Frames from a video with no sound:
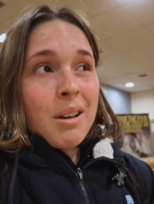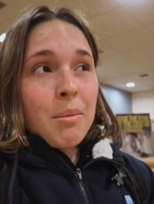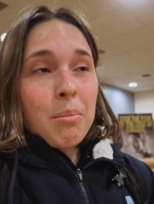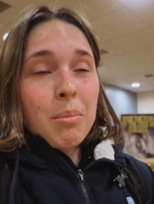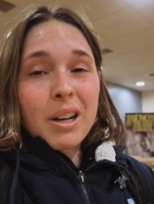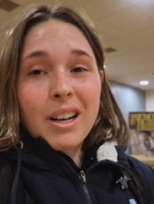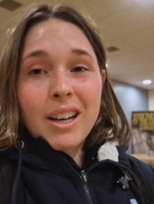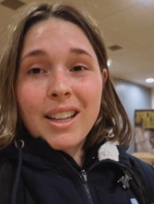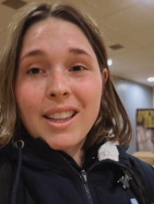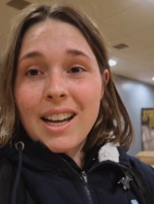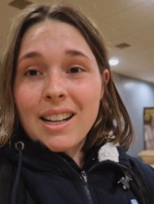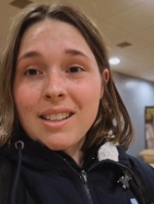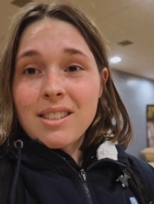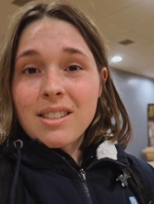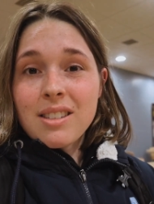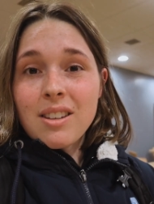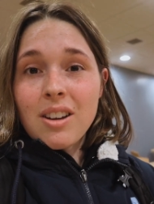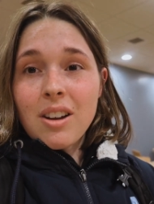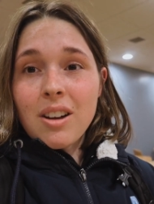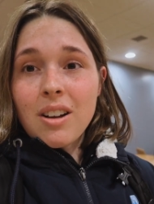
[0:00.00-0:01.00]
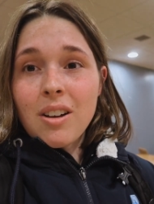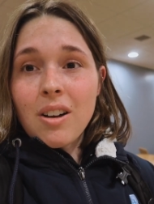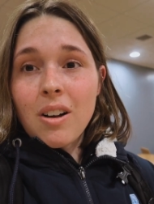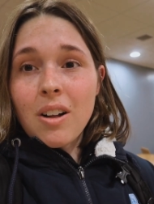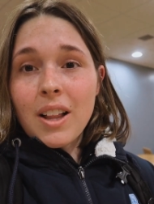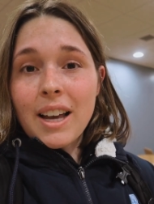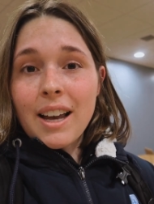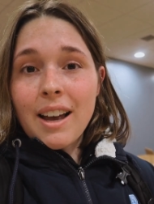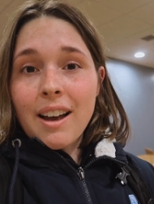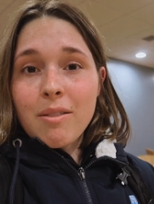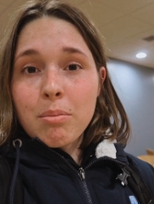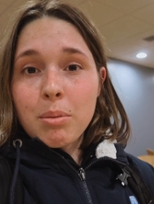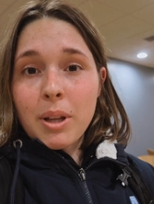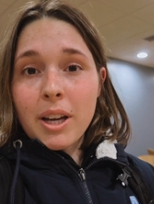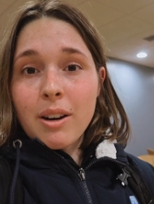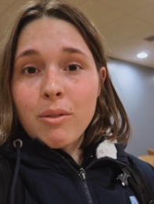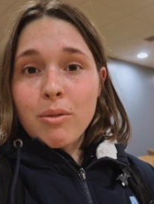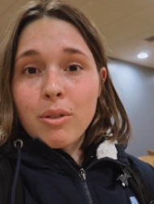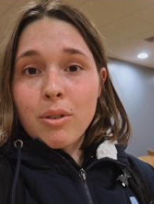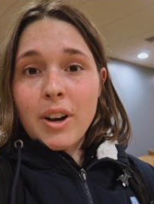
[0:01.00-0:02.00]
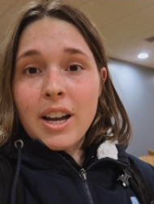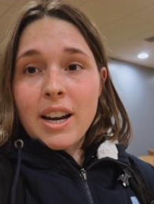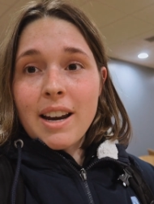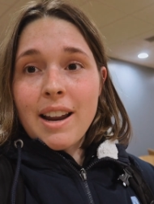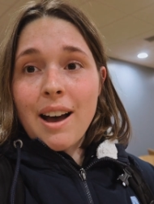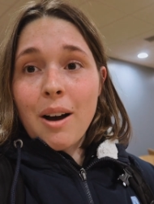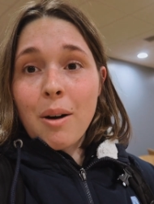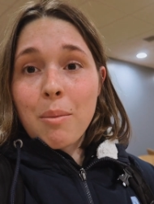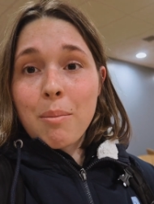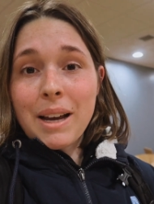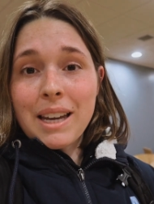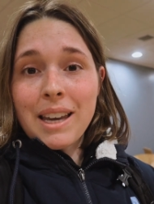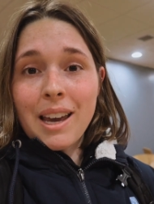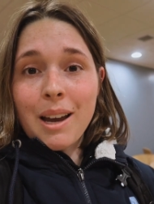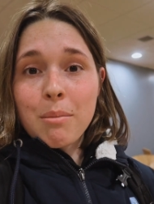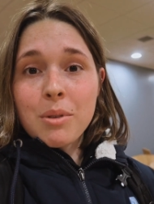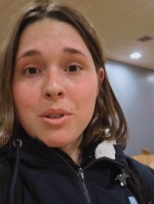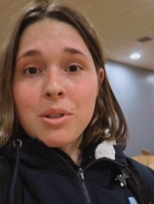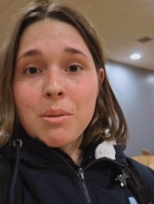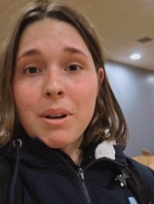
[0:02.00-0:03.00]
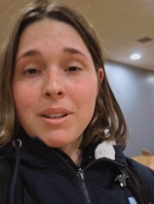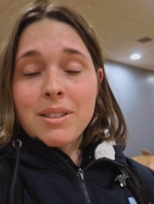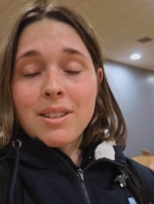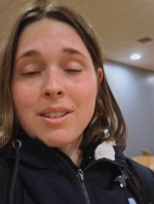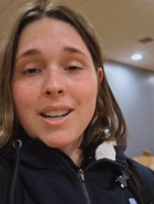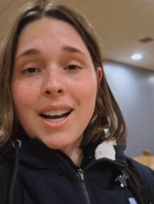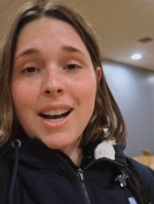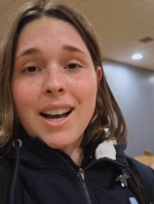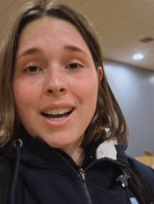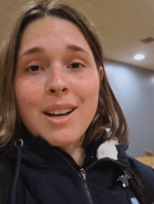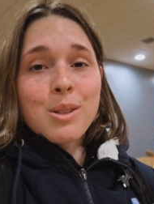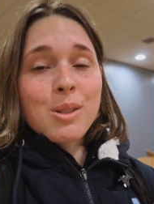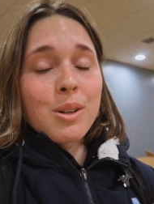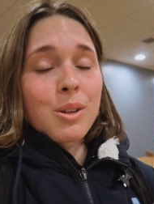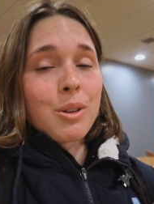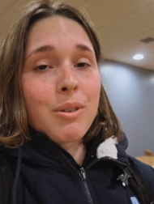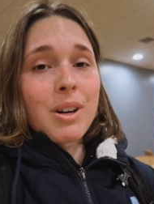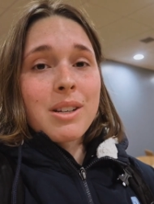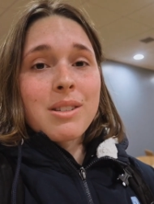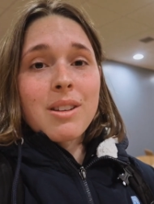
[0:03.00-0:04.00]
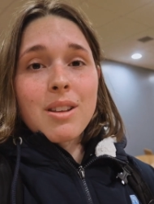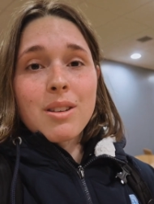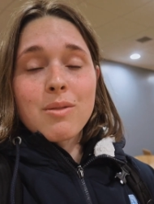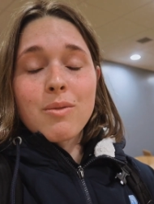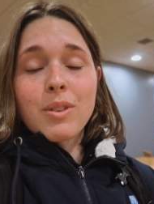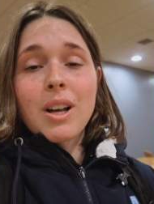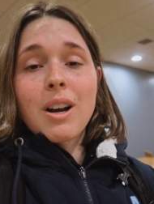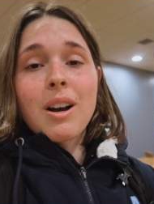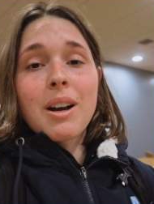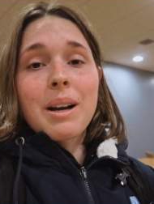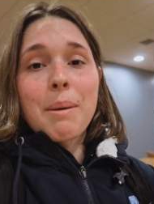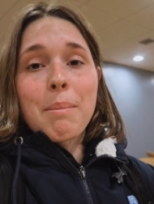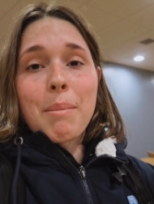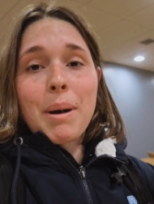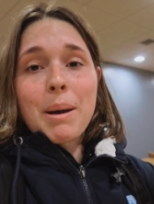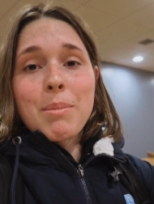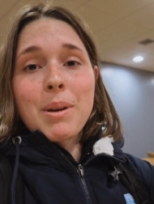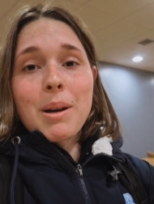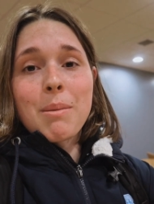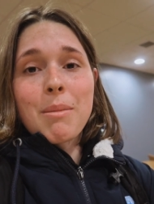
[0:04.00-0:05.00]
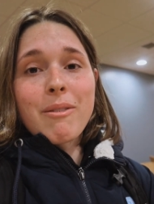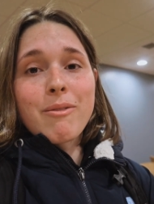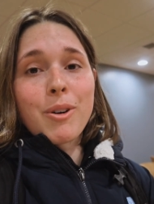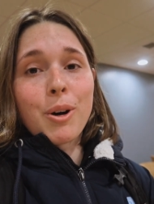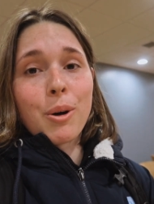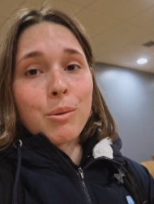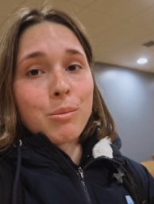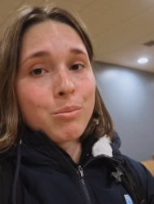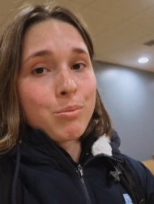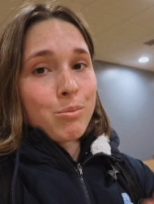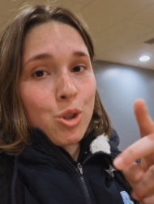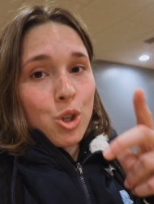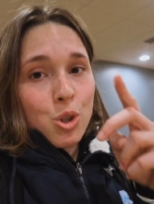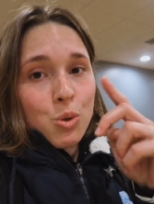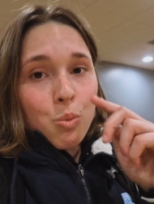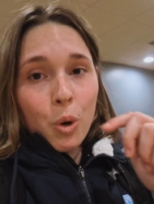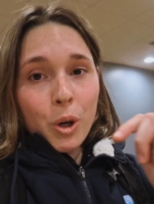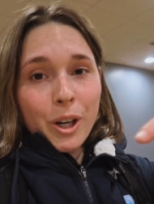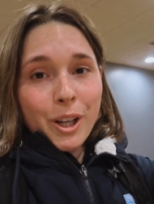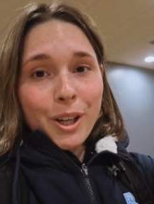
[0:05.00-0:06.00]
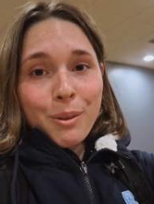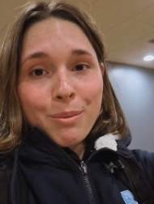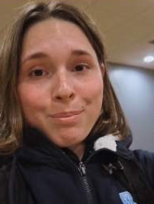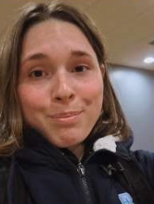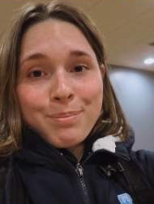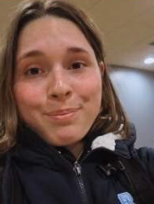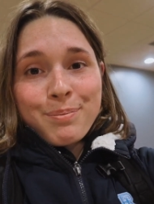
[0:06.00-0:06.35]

but that's all I have planned for right now. My camera's about to die, so the rest of this vlog might be on my phone. Just warning you.